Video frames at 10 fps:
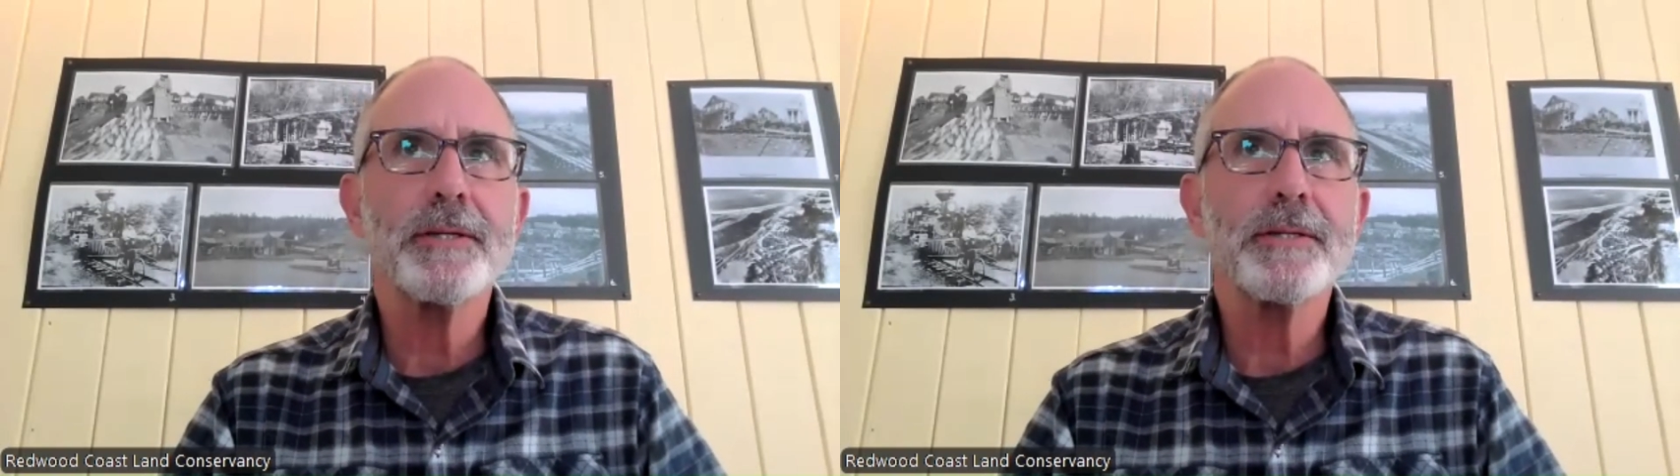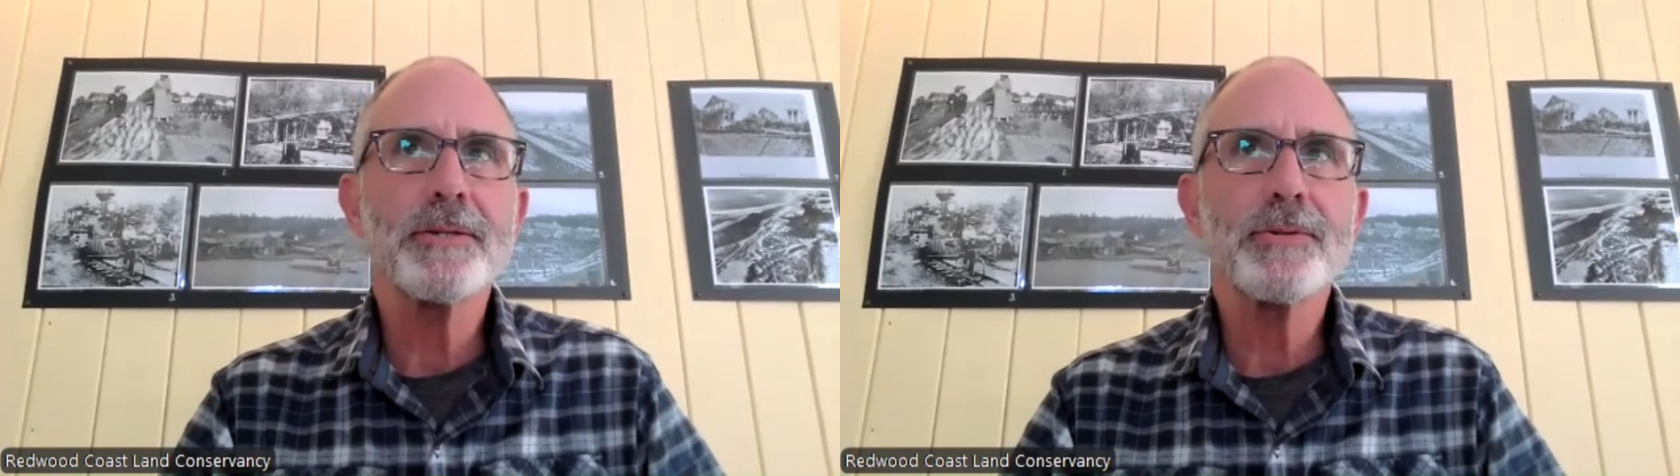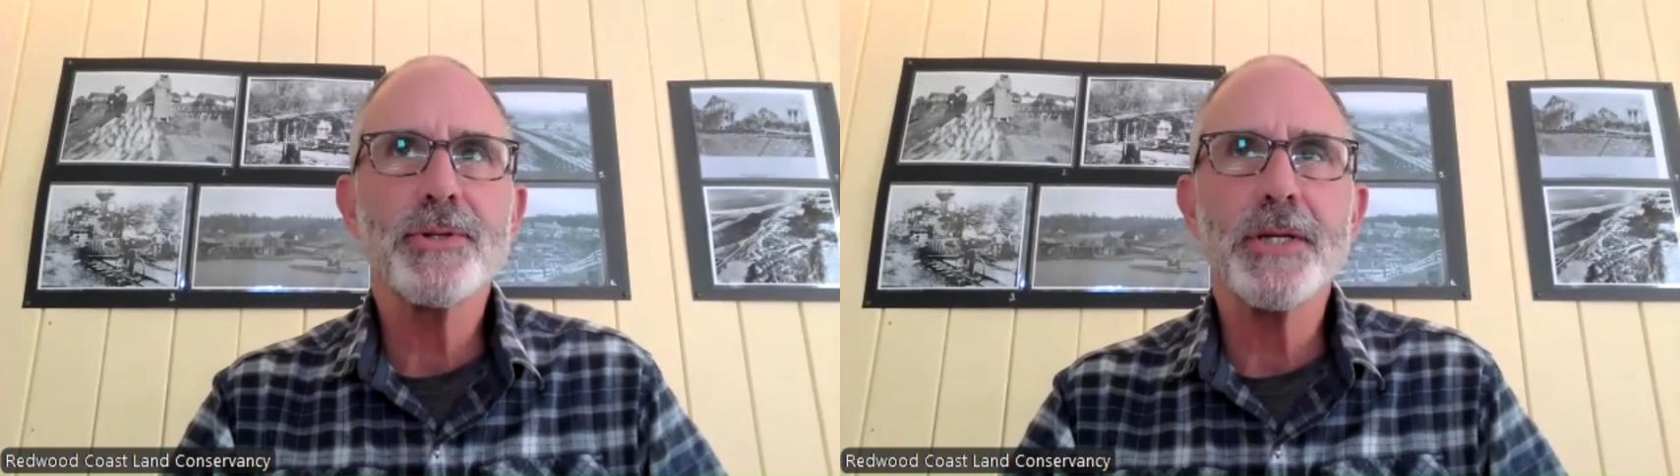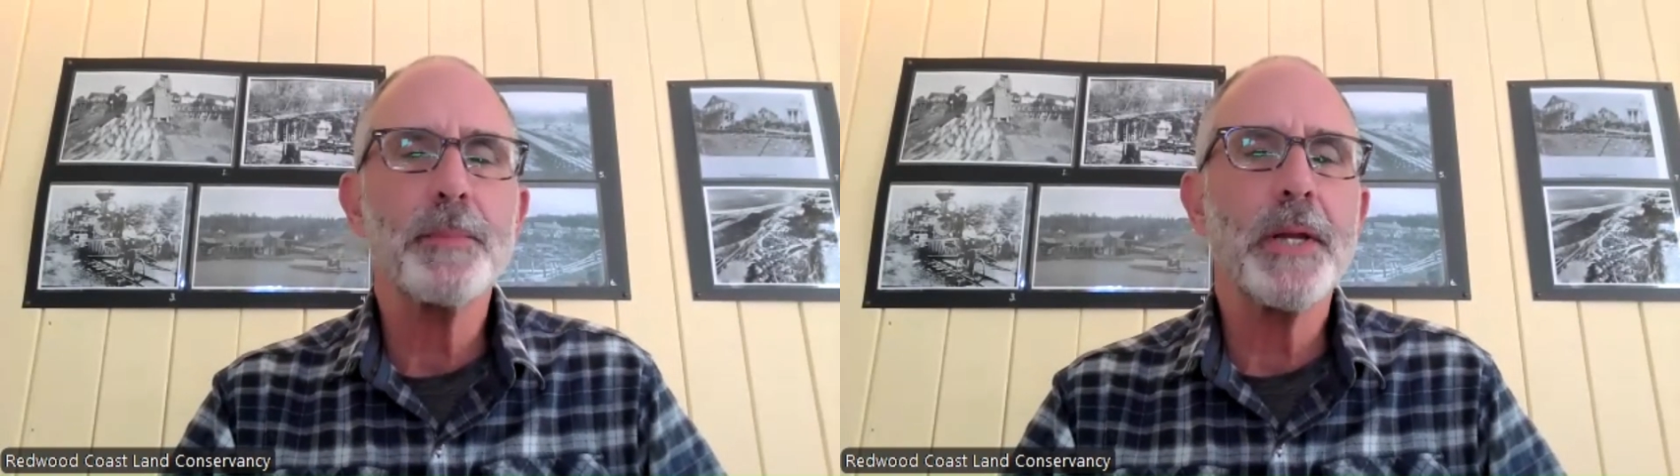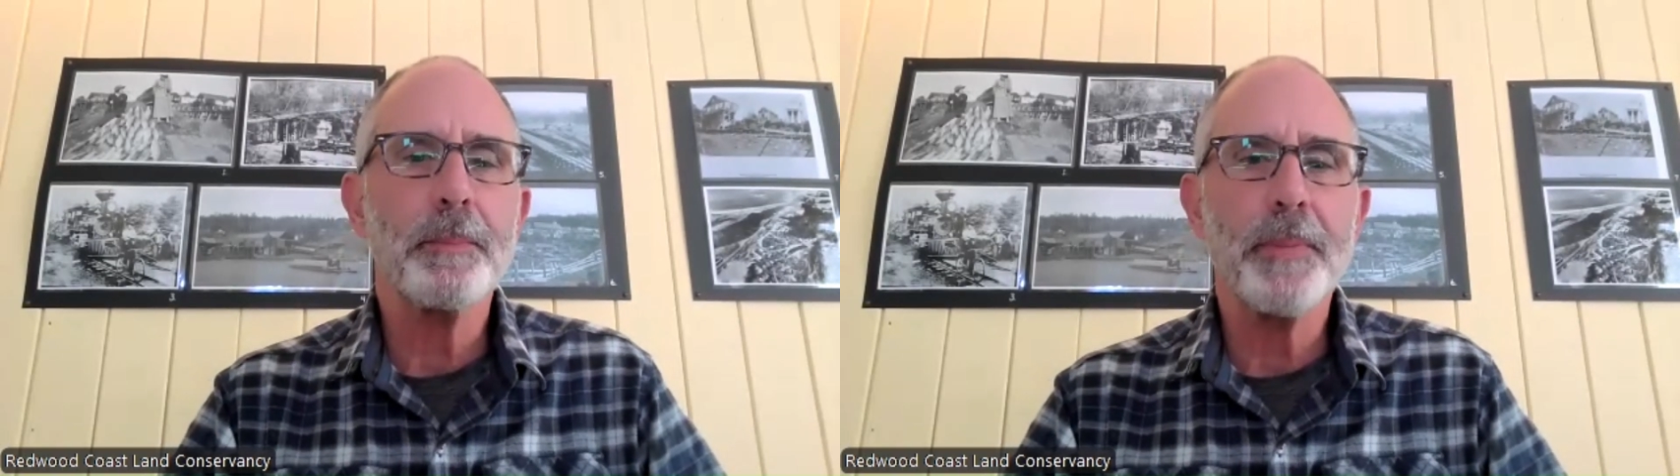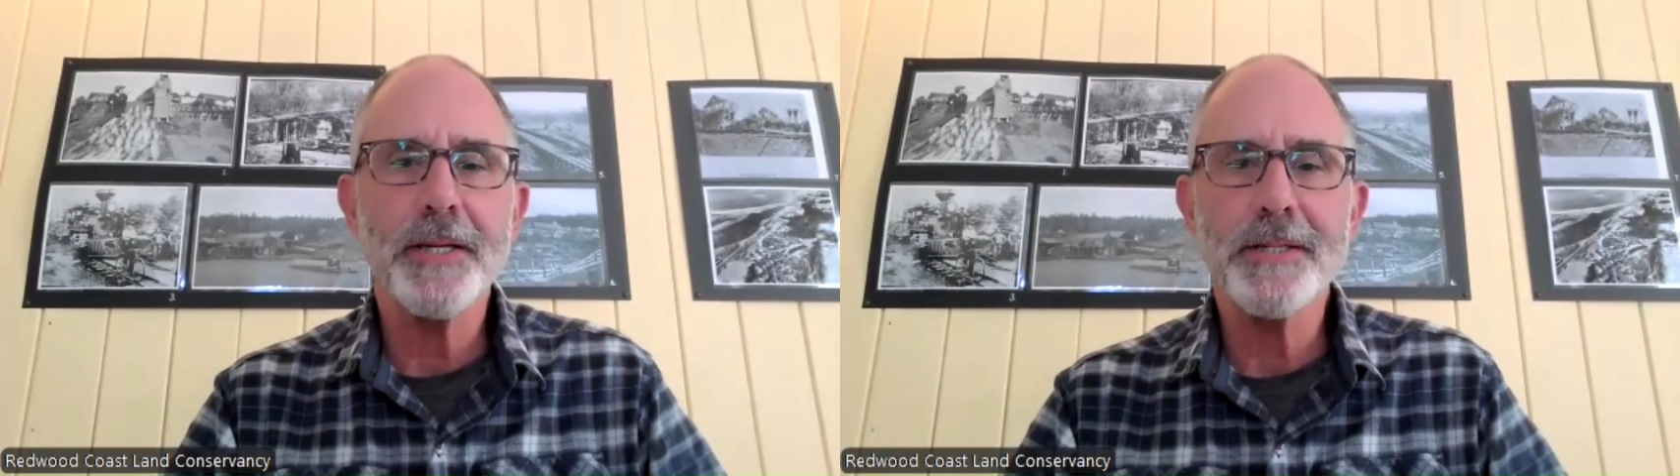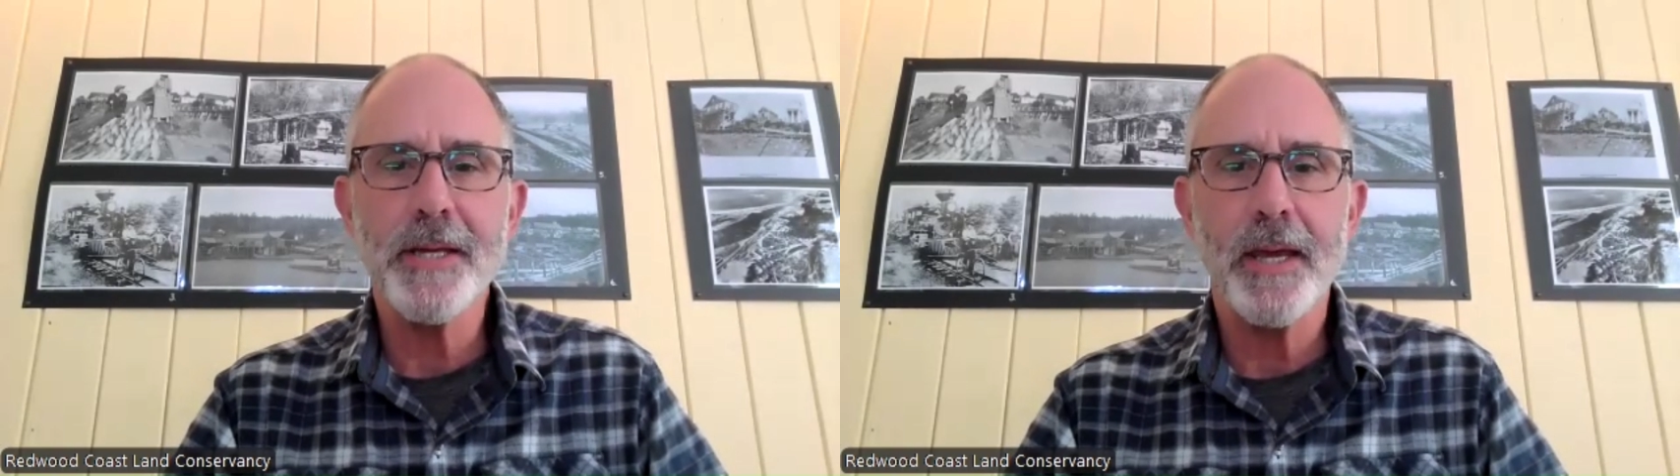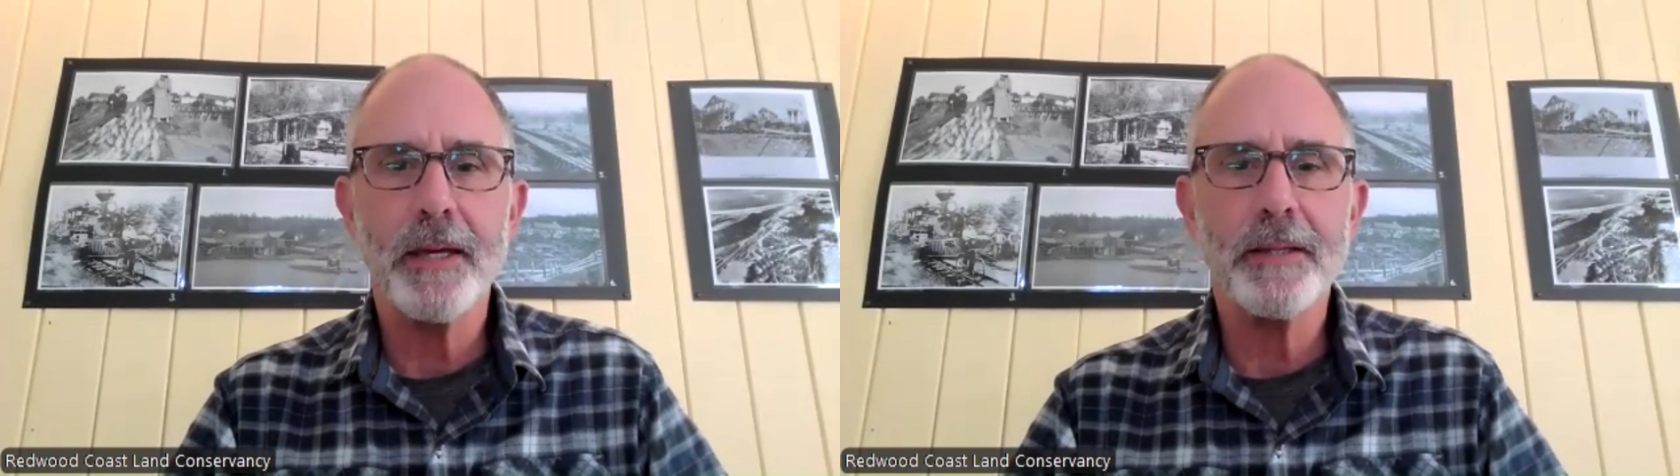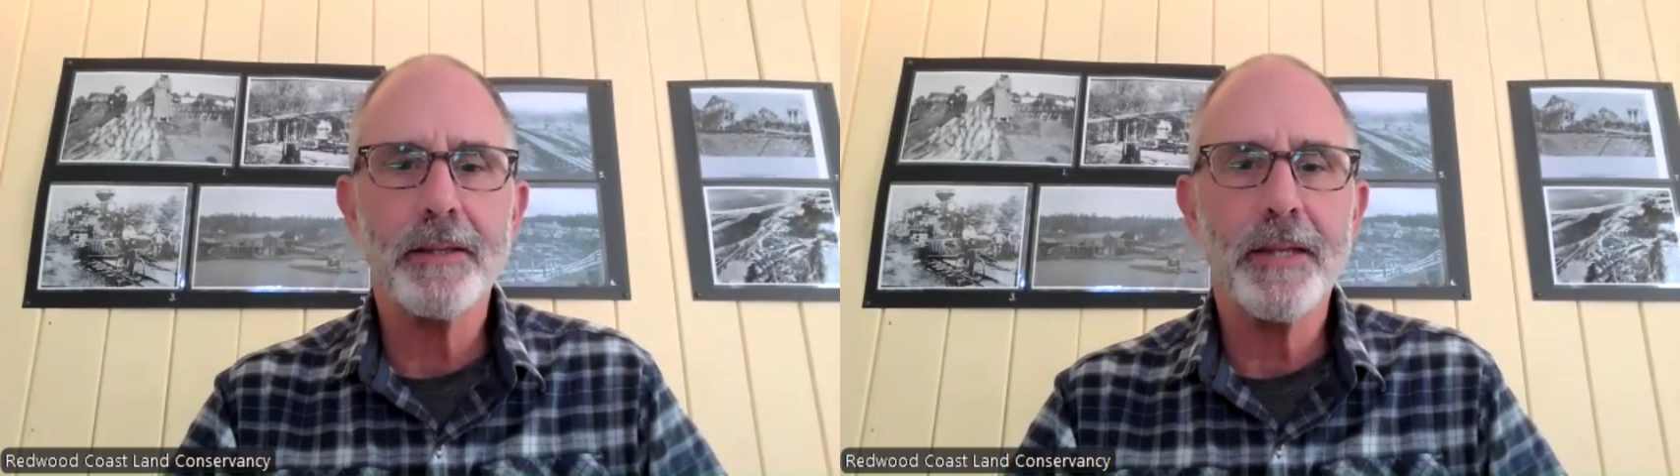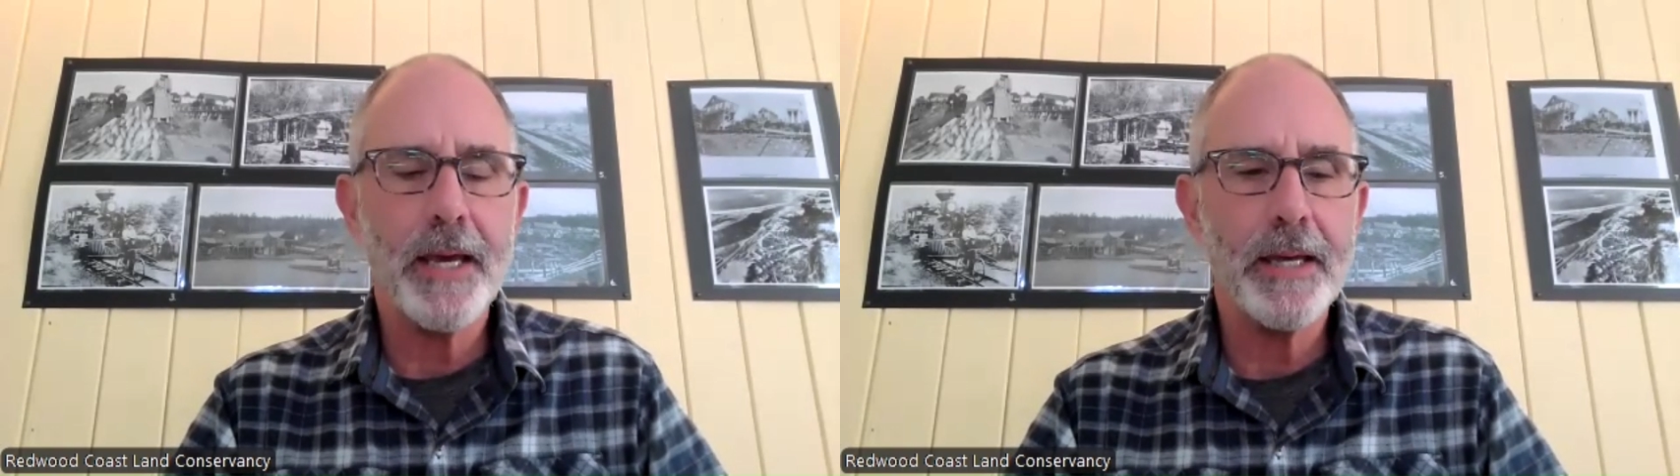is summed up by
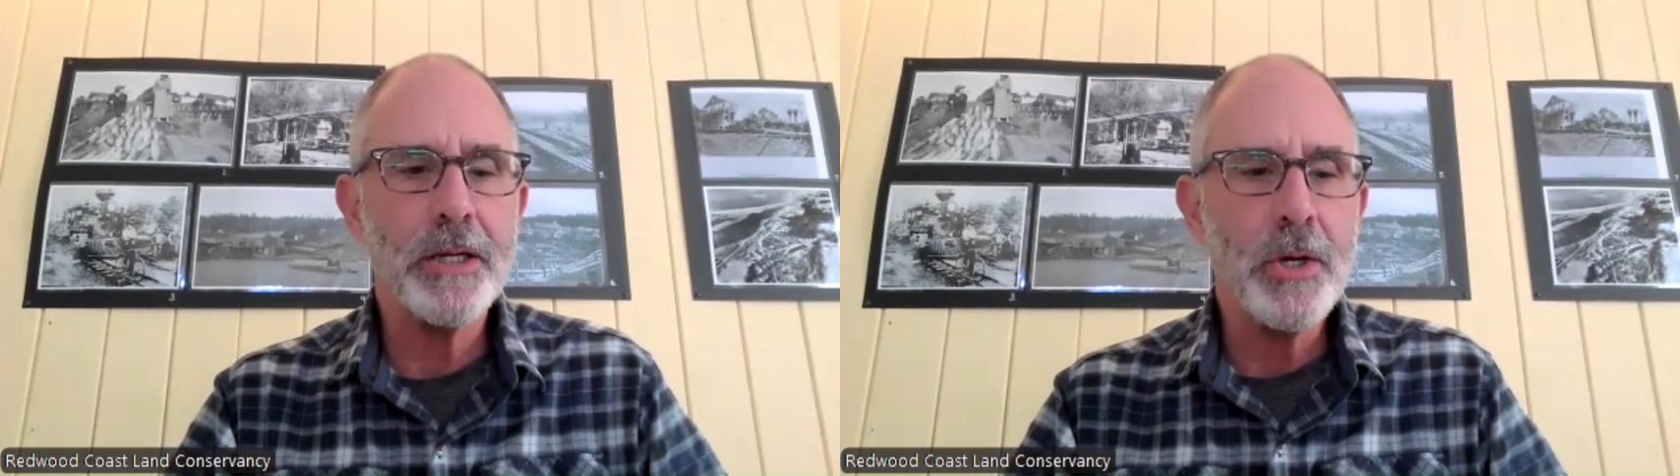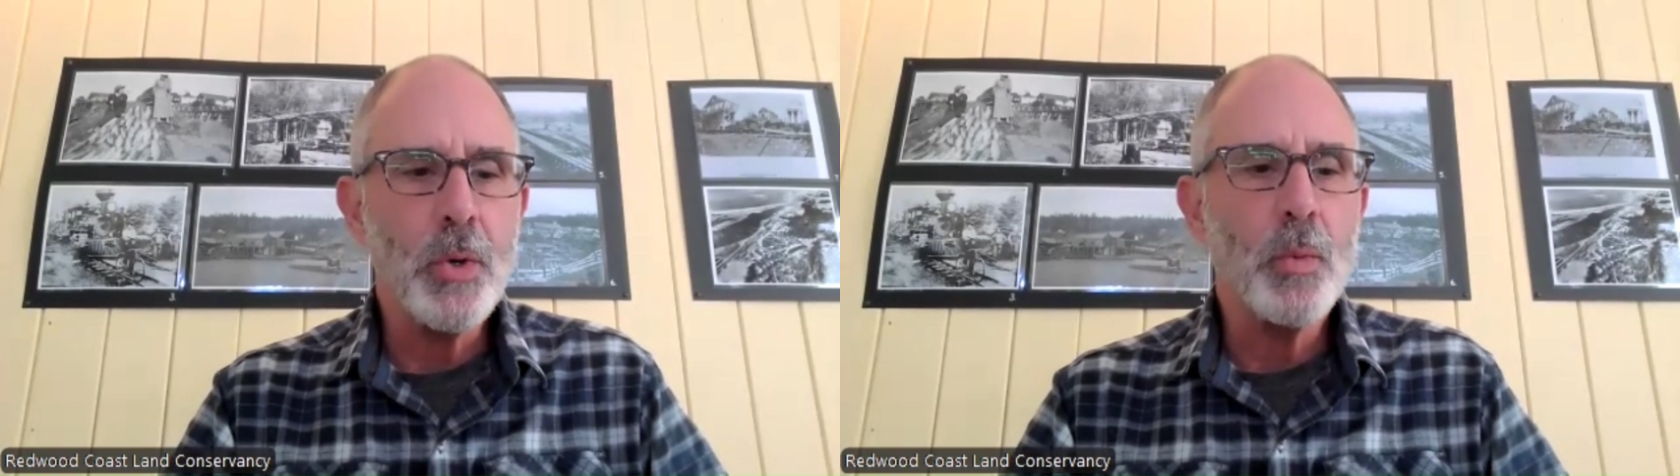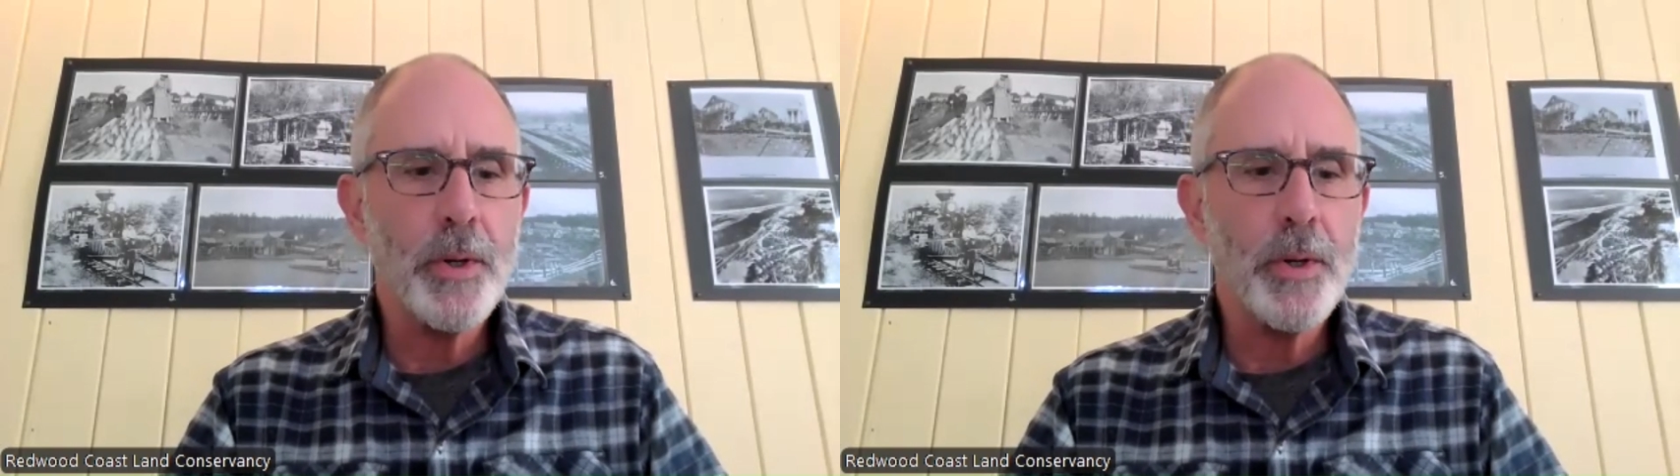saying that